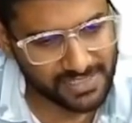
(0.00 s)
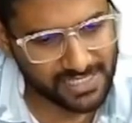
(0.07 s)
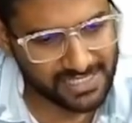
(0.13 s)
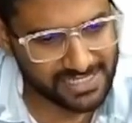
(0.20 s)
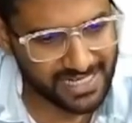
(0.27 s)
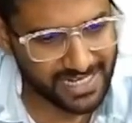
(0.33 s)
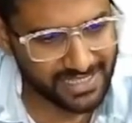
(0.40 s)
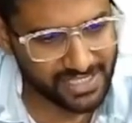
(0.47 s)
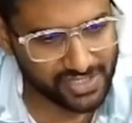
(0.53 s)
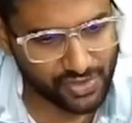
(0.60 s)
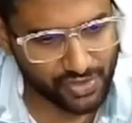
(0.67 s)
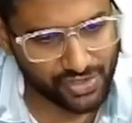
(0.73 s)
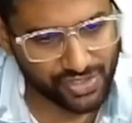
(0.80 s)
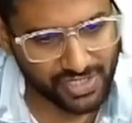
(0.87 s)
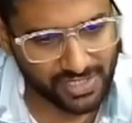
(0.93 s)
just try this
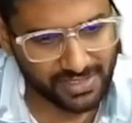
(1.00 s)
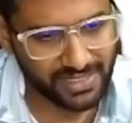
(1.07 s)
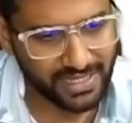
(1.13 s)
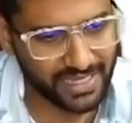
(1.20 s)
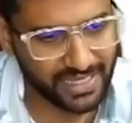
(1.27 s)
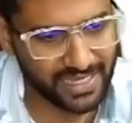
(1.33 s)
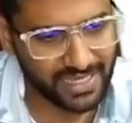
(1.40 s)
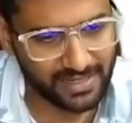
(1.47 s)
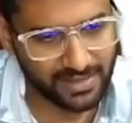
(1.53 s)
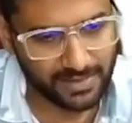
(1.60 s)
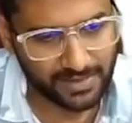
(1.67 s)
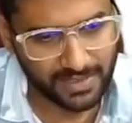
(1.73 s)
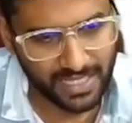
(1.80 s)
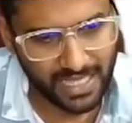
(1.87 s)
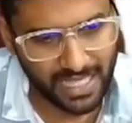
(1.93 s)
question again.
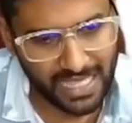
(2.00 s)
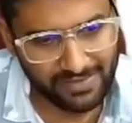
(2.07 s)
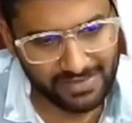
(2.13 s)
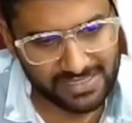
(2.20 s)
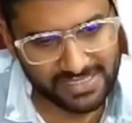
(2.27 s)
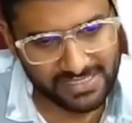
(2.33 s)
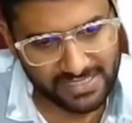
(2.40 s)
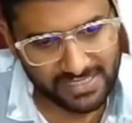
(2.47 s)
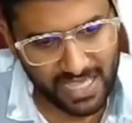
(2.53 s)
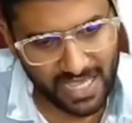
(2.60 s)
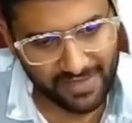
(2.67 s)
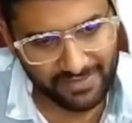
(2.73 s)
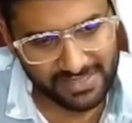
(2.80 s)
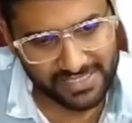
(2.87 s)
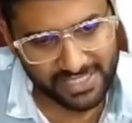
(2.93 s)
I will
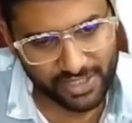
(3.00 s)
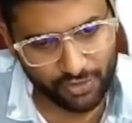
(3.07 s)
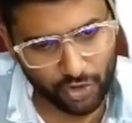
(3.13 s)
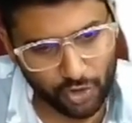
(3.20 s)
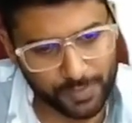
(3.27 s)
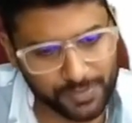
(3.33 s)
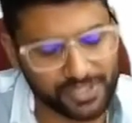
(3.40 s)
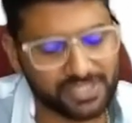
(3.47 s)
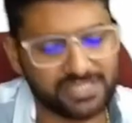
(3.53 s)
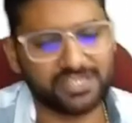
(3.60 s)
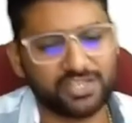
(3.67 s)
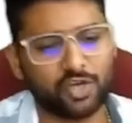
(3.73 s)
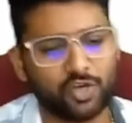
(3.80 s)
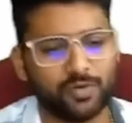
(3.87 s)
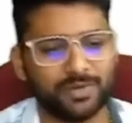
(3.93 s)
I will see your options in
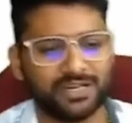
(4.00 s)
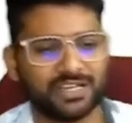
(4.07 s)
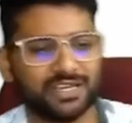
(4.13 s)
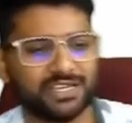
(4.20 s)
the comment,